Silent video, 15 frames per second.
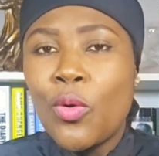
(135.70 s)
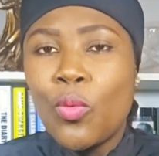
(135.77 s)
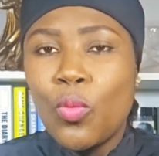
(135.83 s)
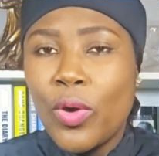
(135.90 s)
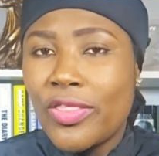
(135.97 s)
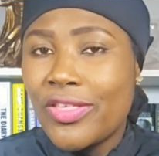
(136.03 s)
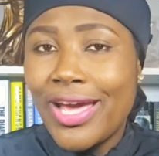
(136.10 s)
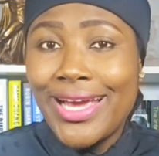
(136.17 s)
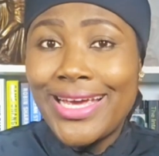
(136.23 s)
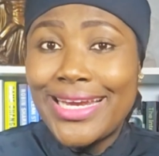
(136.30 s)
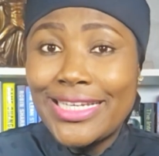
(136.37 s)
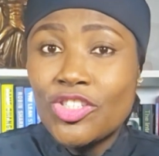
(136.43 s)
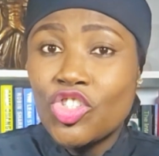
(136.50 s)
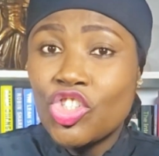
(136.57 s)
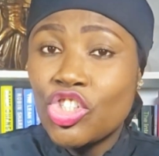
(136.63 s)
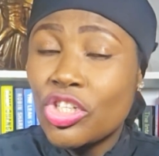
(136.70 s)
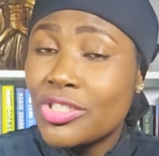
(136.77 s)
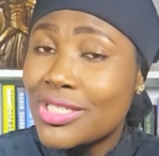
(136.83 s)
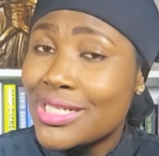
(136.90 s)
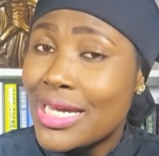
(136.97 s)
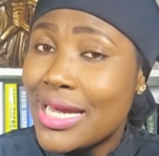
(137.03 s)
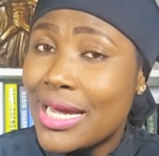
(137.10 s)
Whether it is
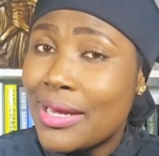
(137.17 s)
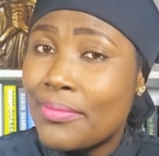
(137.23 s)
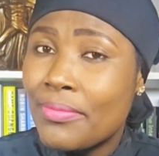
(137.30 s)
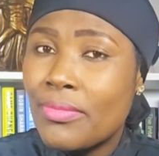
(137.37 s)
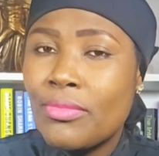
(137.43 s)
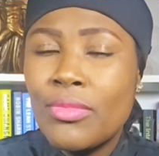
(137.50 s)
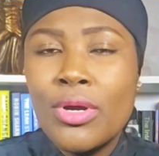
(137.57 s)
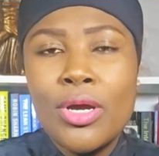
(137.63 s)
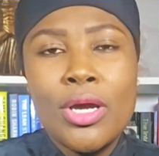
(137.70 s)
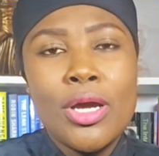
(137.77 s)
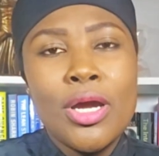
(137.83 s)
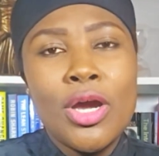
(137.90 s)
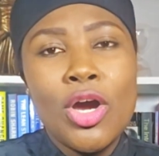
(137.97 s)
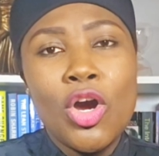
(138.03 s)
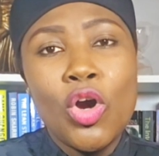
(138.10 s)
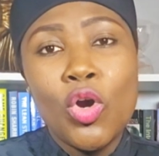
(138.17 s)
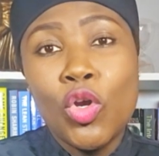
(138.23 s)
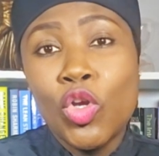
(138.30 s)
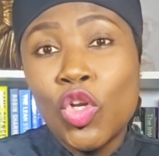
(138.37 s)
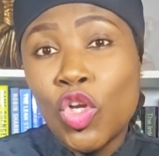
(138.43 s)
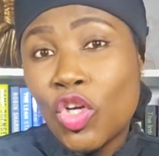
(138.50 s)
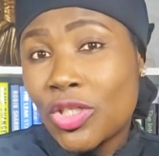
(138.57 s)
short term or
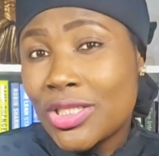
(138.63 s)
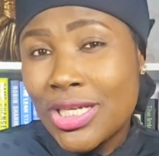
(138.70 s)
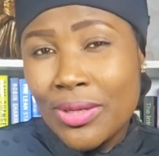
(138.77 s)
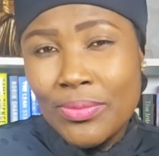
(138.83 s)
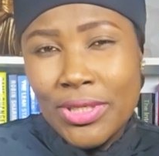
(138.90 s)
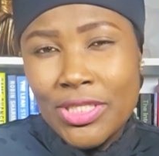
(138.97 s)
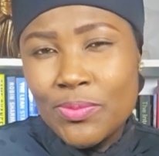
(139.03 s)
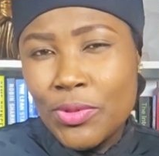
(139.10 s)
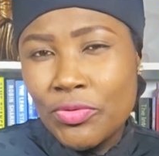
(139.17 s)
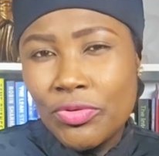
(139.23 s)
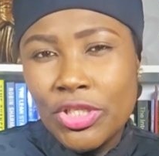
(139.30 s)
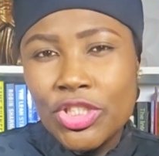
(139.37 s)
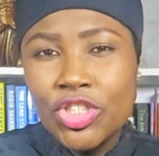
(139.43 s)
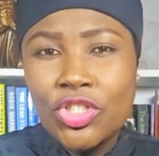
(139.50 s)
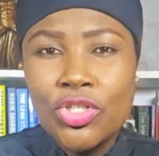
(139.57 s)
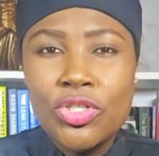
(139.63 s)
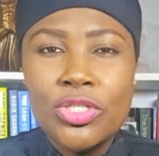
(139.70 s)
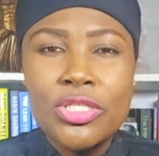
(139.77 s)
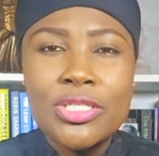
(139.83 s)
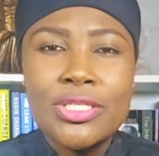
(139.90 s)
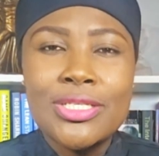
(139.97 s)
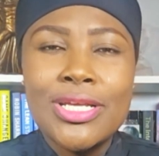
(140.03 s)
long term
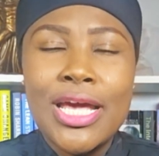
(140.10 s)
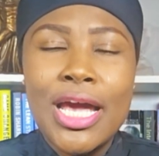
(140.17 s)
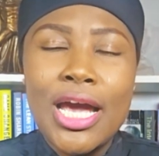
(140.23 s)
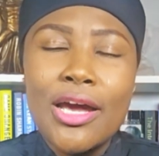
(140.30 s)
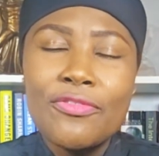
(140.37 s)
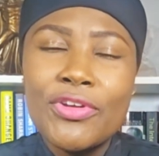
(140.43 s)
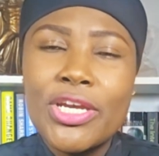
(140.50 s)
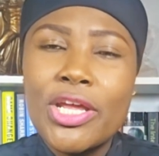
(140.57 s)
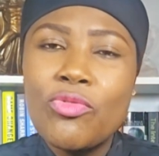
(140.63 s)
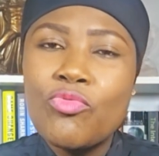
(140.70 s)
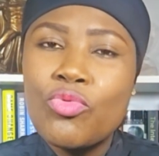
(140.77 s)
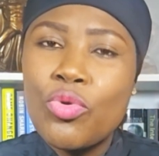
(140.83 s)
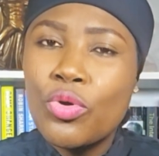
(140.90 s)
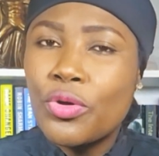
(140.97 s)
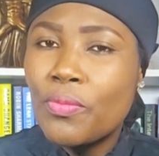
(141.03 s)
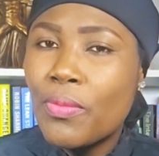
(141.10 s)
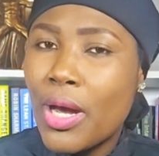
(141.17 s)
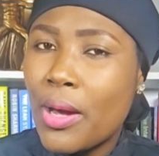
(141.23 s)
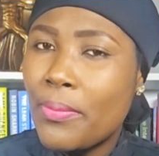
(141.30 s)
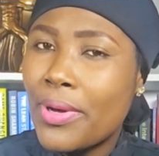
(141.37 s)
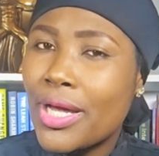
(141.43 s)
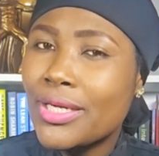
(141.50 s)
aspirations, having a
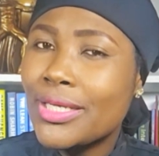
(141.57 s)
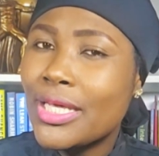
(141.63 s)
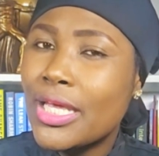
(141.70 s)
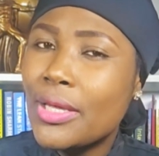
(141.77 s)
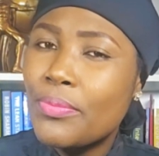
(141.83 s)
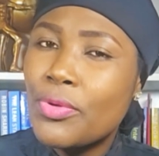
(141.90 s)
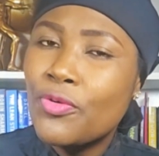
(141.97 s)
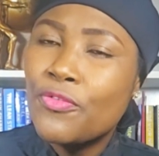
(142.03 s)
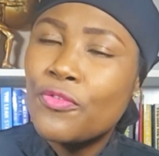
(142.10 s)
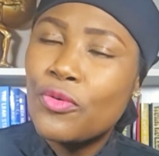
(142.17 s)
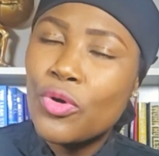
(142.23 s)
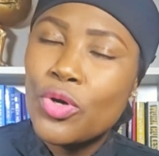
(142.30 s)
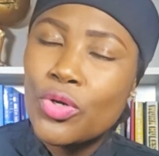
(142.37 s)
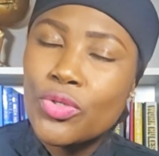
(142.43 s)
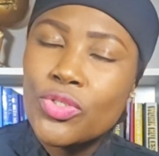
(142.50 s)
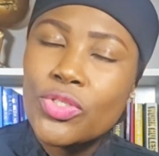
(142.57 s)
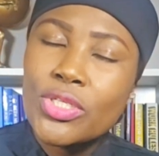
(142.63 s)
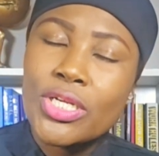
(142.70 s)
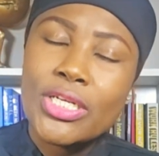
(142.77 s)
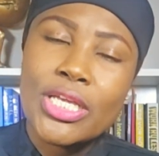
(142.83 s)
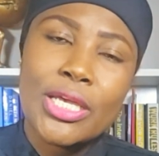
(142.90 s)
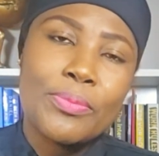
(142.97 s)
roadmap can keep you focused
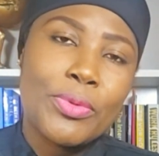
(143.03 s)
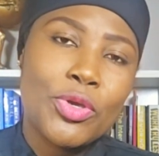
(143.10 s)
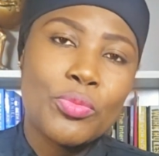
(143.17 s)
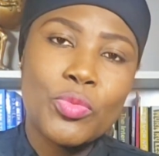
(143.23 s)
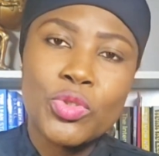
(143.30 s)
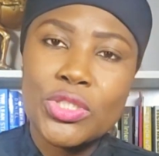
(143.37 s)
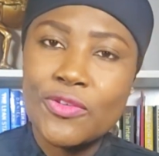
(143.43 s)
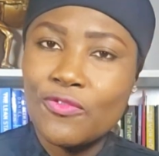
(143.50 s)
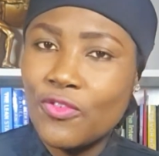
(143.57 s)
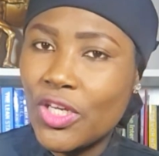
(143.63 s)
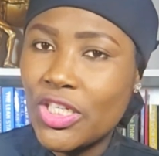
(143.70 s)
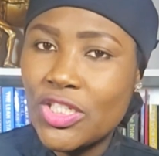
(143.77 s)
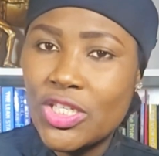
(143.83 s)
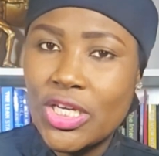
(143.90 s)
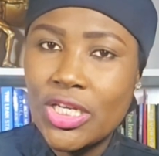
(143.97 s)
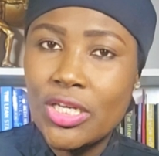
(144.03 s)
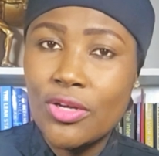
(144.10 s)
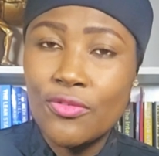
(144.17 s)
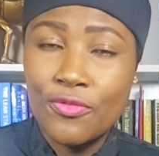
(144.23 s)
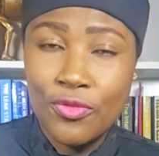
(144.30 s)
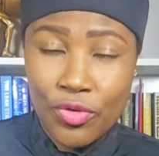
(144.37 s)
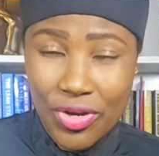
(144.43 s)
and keep you motivated
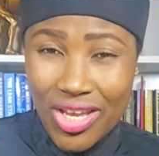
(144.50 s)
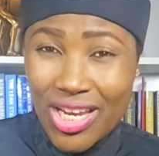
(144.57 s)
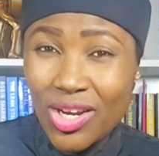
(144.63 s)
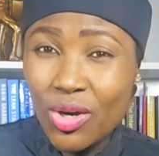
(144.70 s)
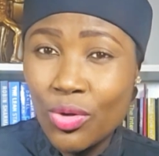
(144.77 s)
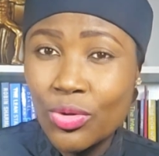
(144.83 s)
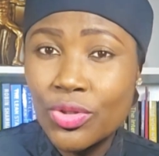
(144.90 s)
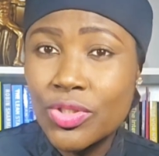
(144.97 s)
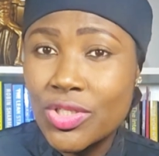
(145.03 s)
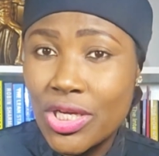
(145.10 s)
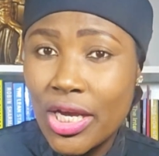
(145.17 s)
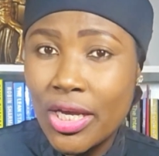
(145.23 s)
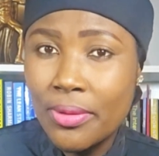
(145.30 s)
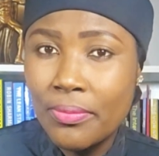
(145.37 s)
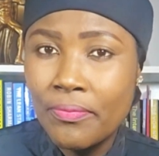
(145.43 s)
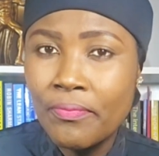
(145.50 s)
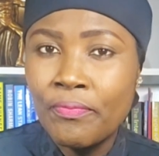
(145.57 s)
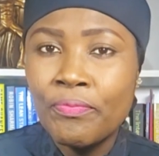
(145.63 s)
for a long time.